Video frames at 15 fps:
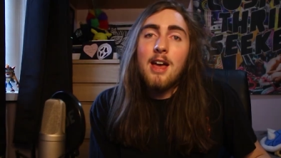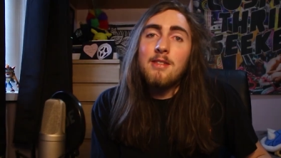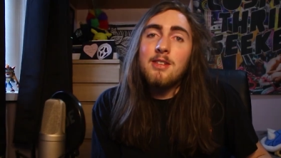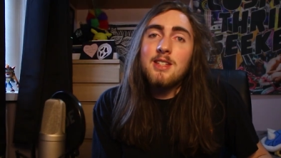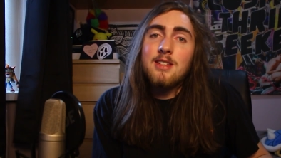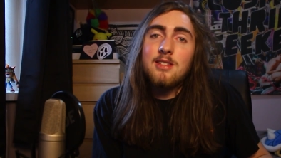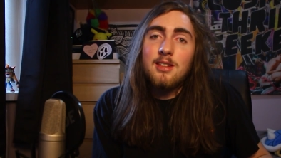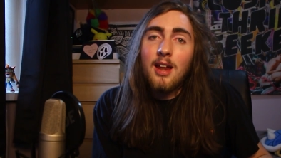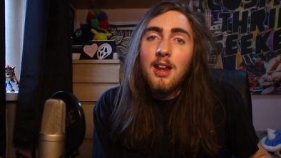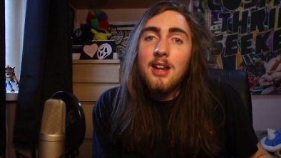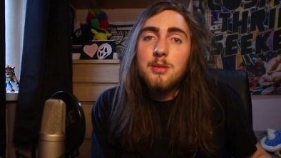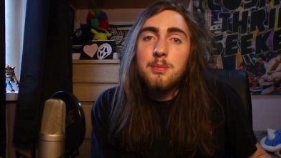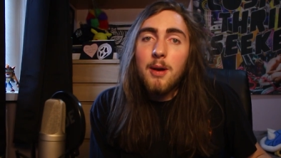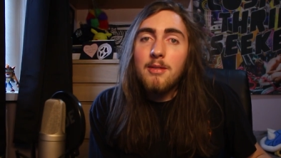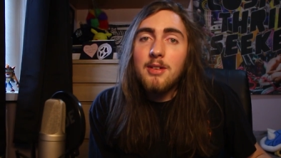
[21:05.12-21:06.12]
Ever since
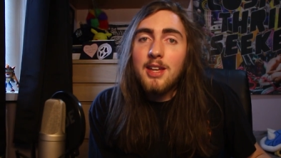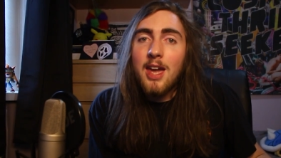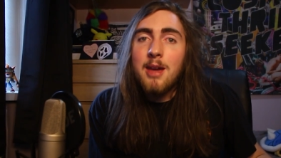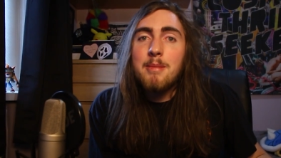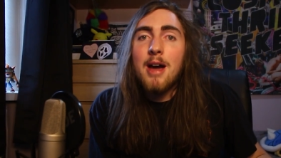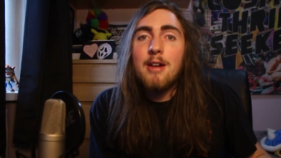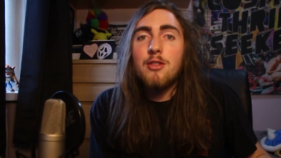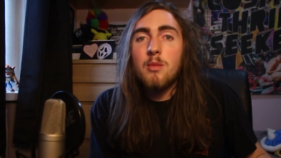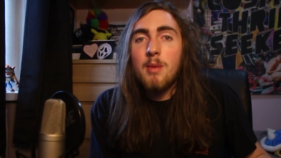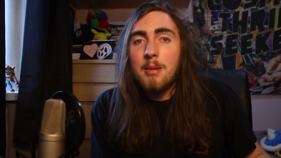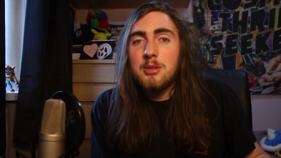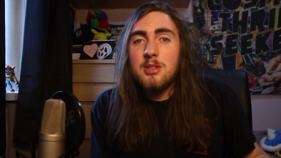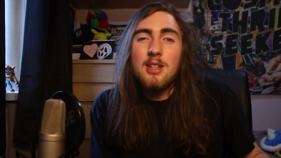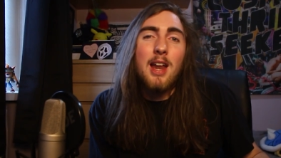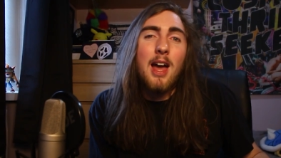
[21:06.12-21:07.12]
Lily's brother came back from
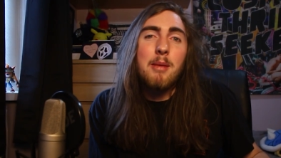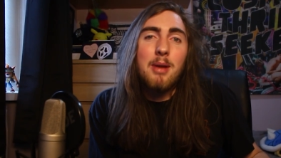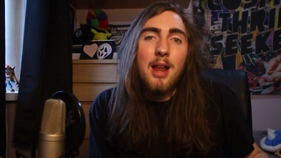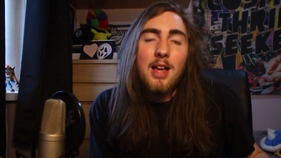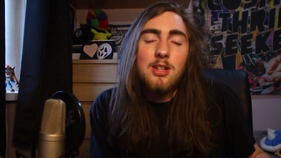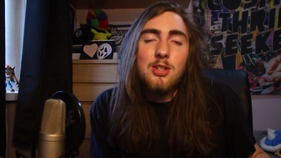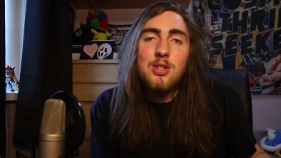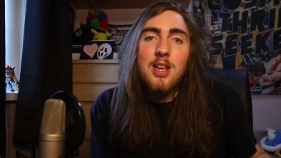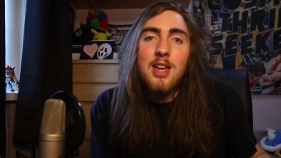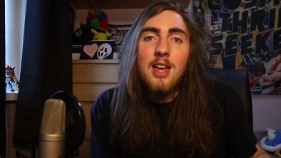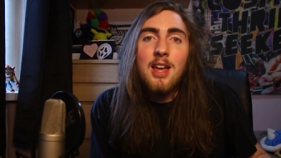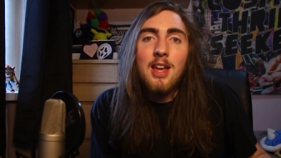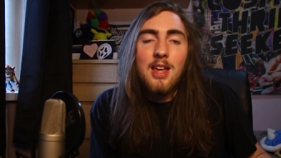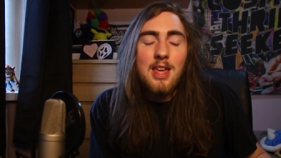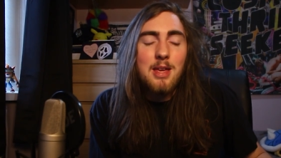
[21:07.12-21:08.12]
Amsterdam last
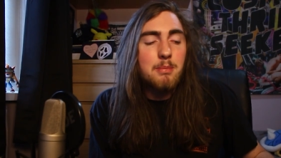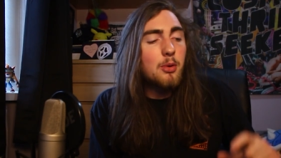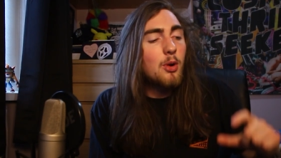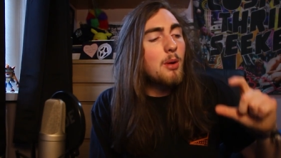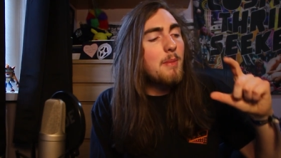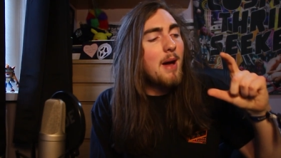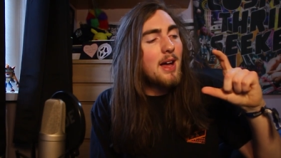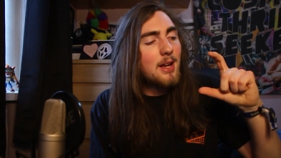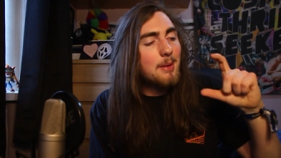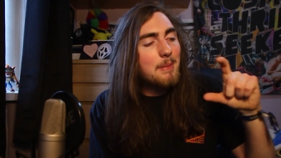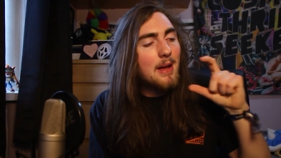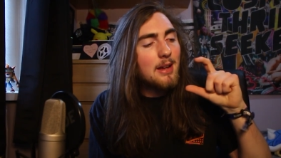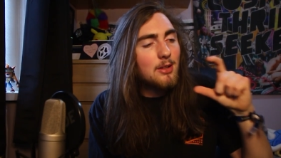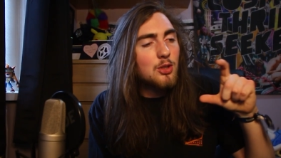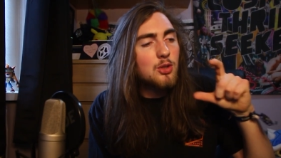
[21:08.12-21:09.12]
year, he brought back a
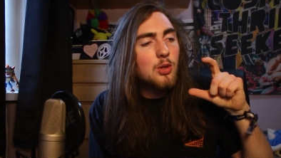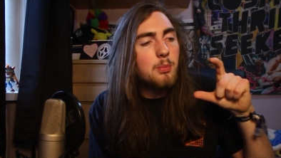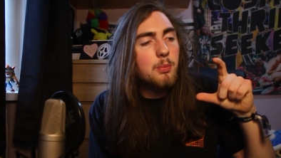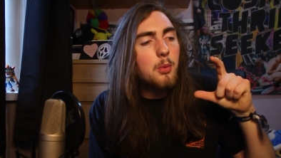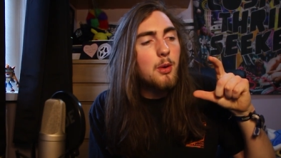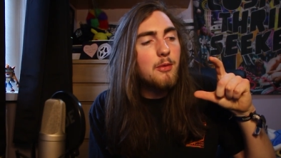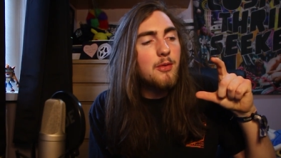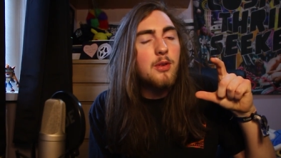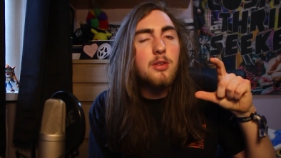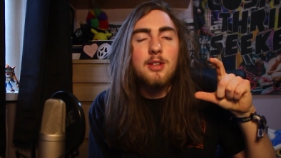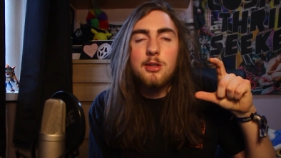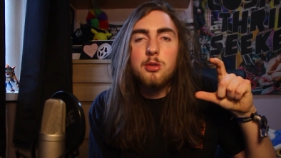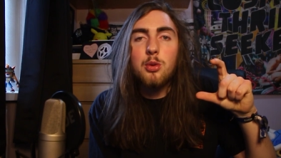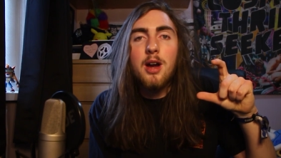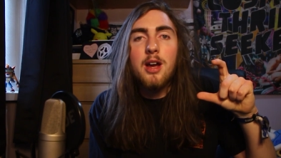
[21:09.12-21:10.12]
pack of stroopwafels. I
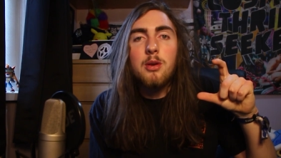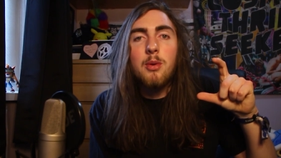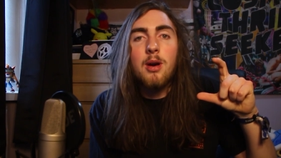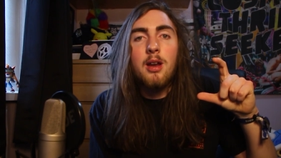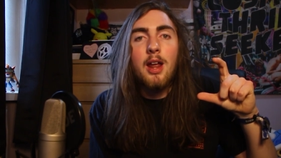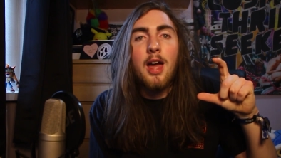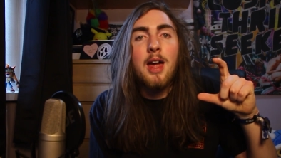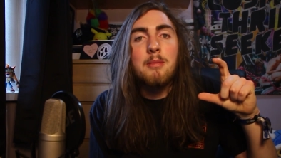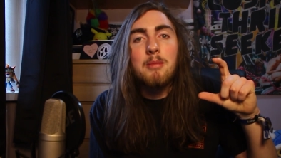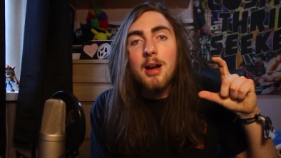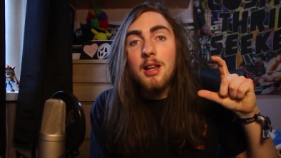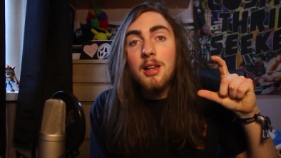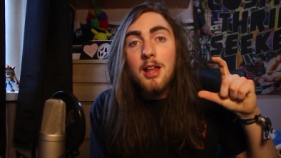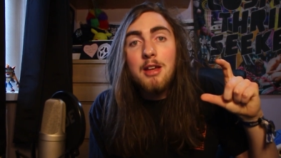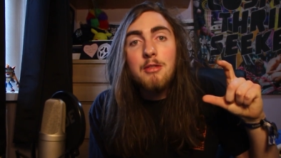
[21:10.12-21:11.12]
tried one and
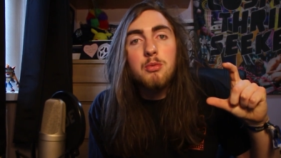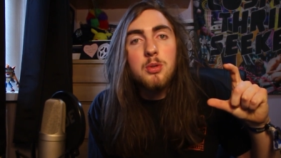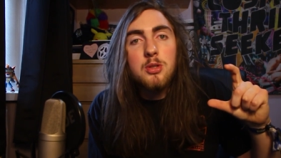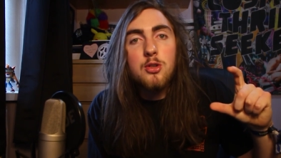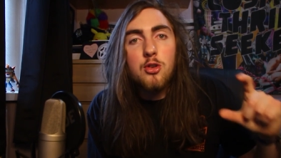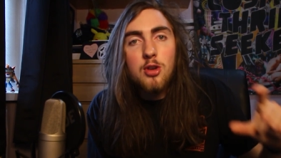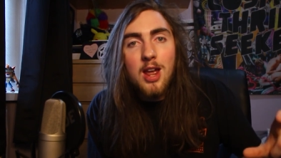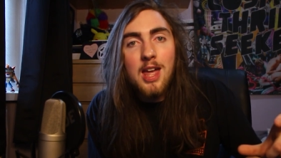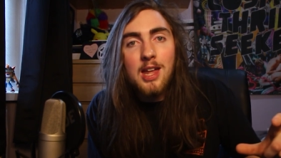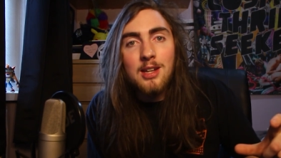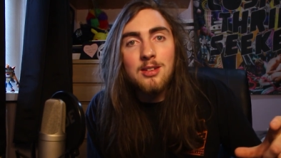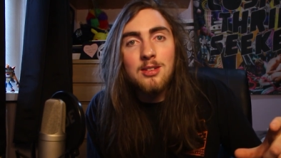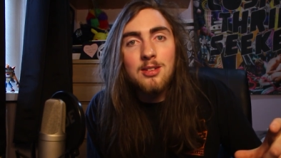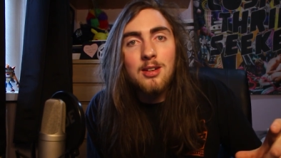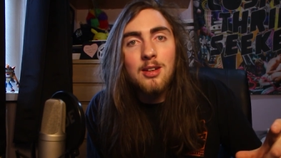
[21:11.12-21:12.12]
my life was
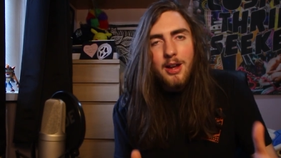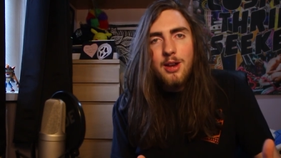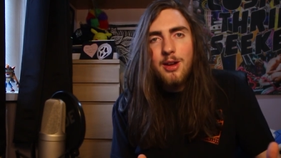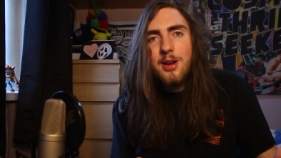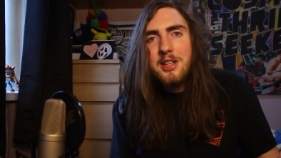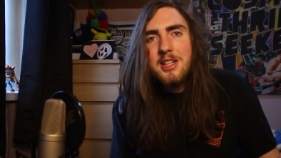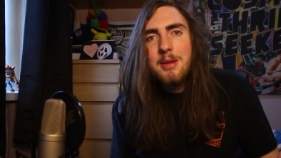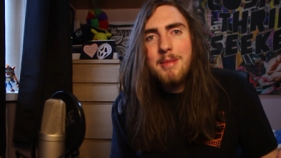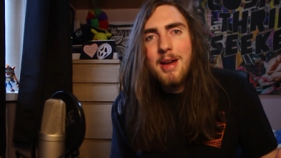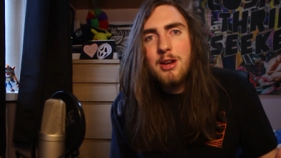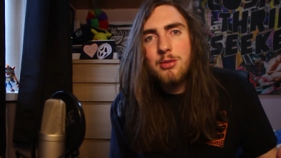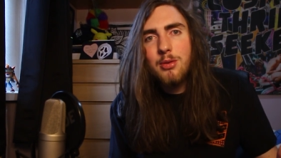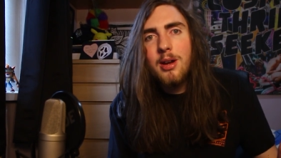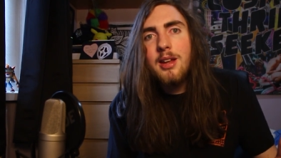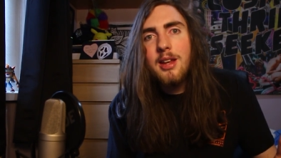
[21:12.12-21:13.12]
changed. But I'd heard they made
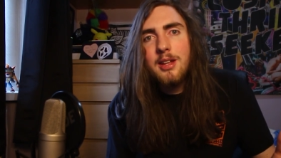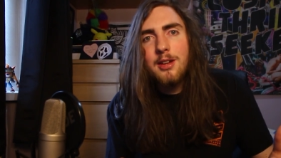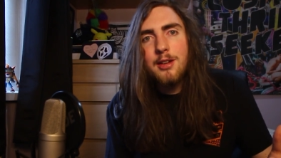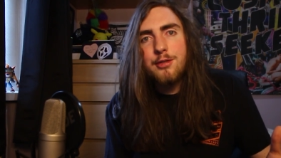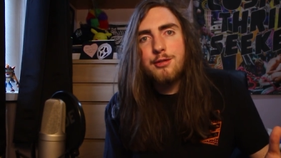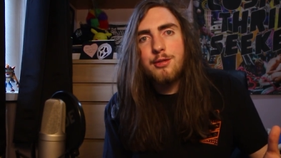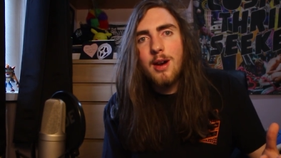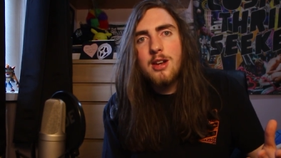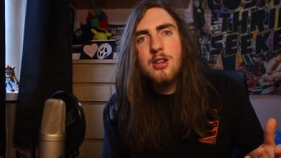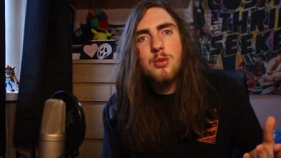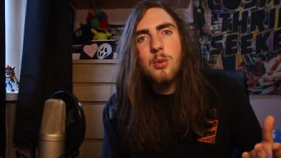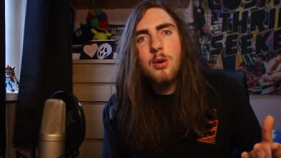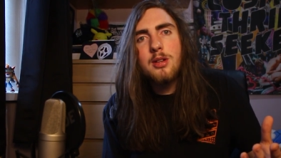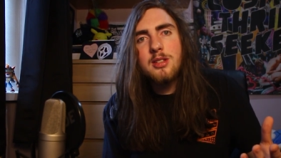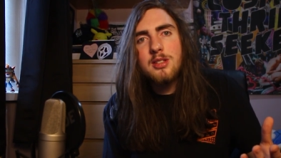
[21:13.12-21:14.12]
really good fresh
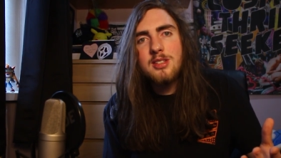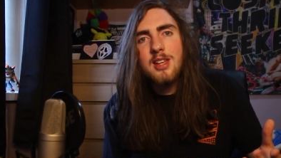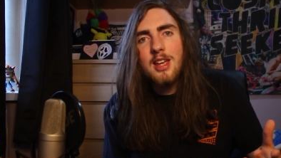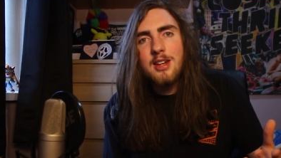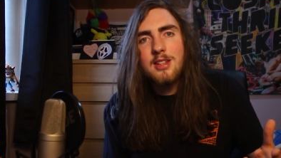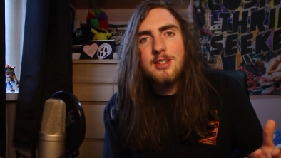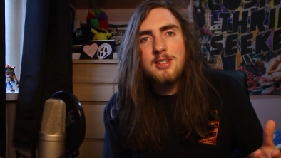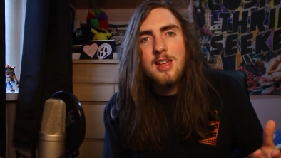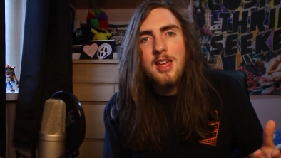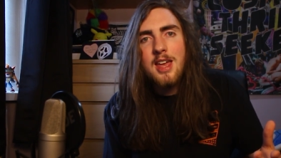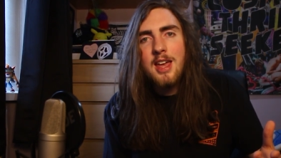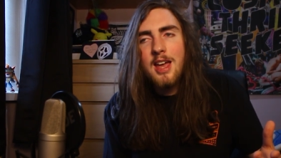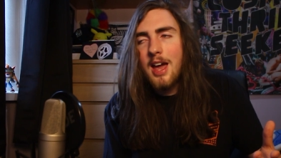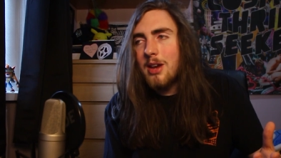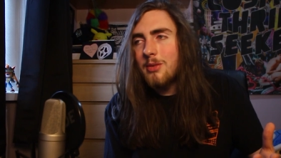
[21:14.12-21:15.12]
ones in the
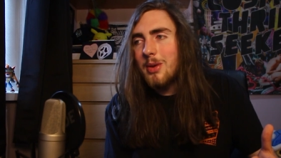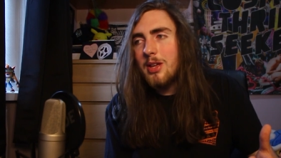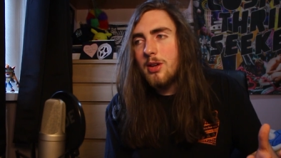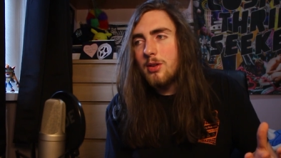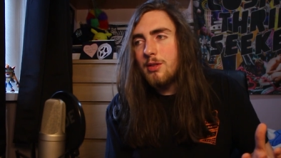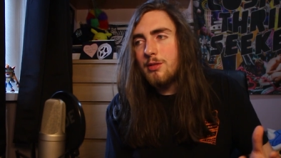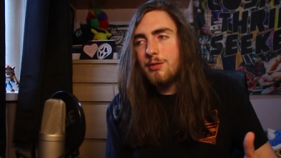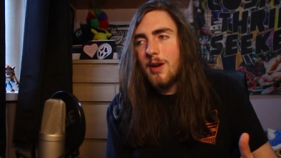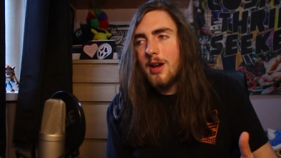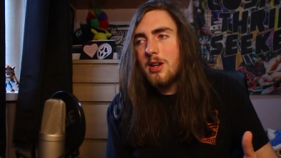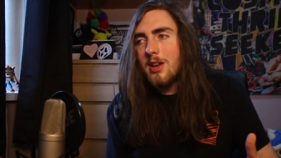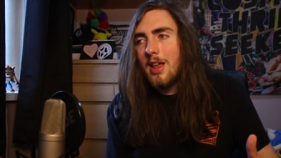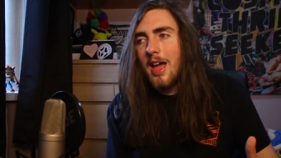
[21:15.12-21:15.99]
city and we couldn't find